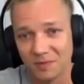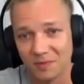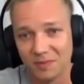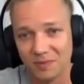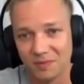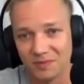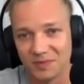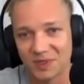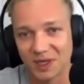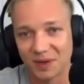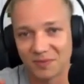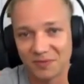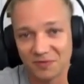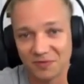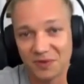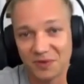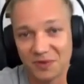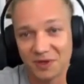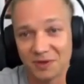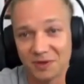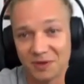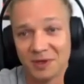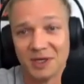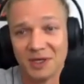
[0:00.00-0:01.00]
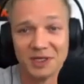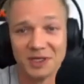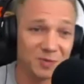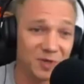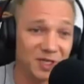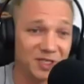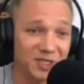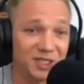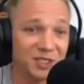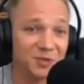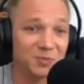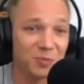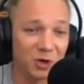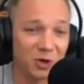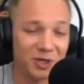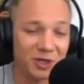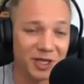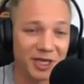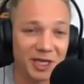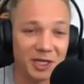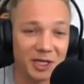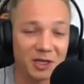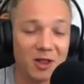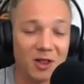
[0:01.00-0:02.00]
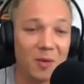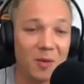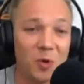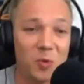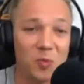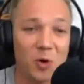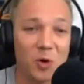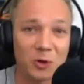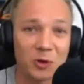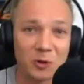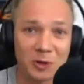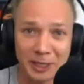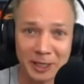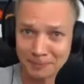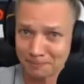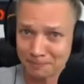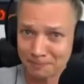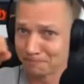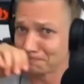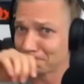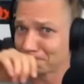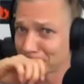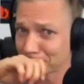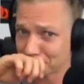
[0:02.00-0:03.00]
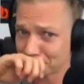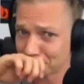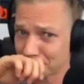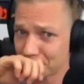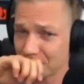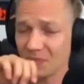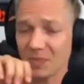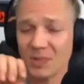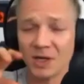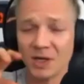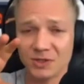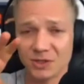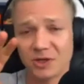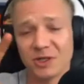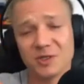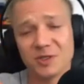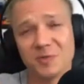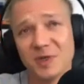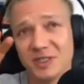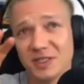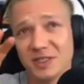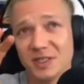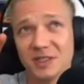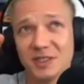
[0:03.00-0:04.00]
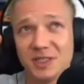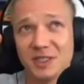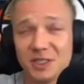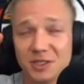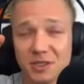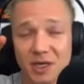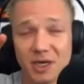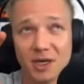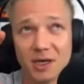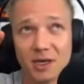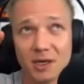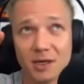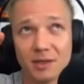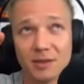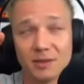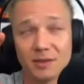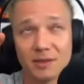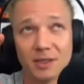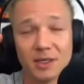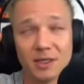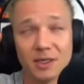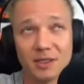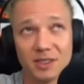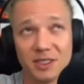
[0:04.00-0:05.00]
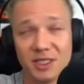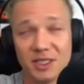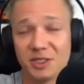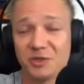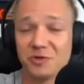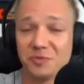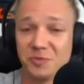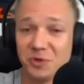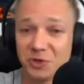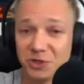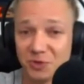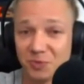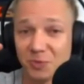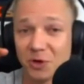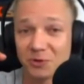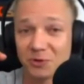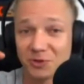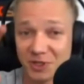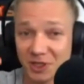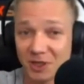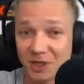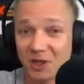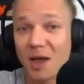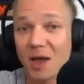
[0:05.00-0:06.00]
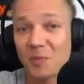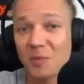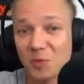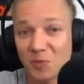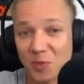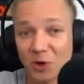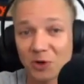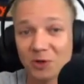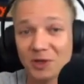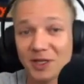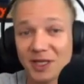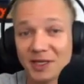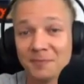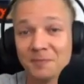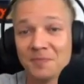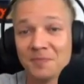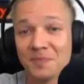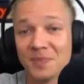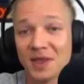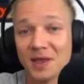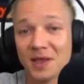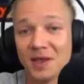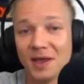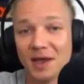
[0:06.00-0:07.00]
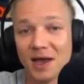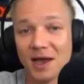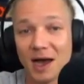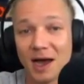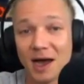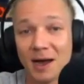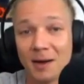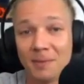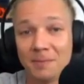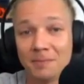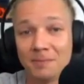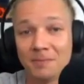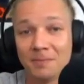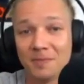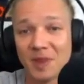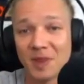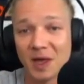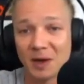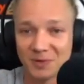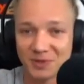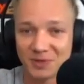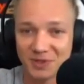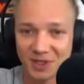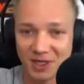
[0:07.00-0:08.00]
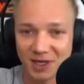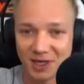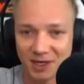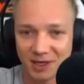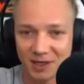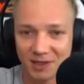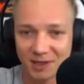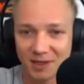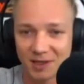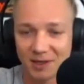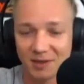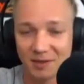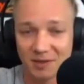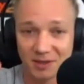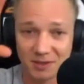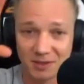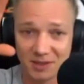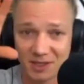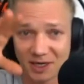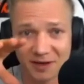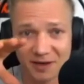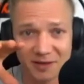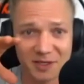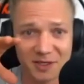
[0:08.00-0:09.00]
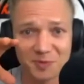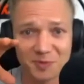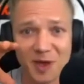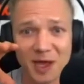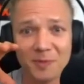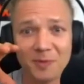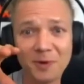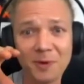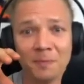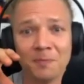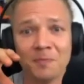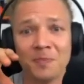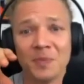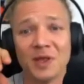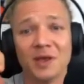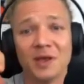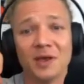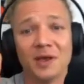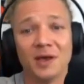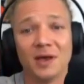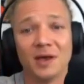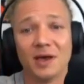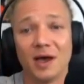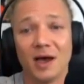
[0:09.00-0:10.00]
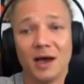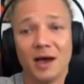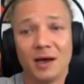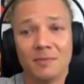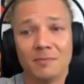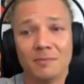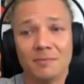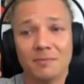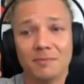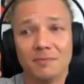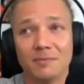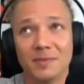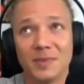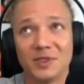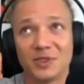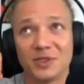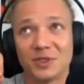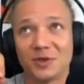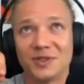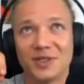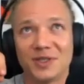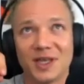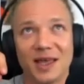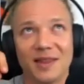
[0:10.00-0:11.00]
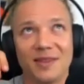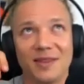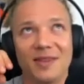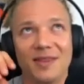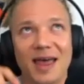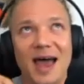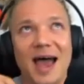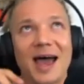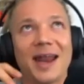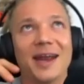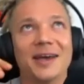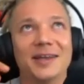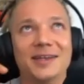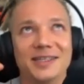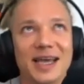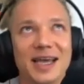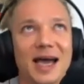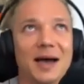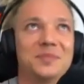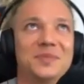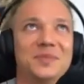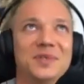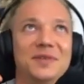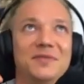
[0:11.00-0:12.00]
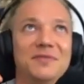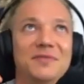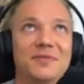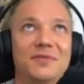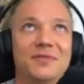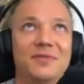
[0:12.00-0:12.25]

some of the species modeling and climate modeling, species distribution models and climate modeling that was done in this paper, it shows that adaptive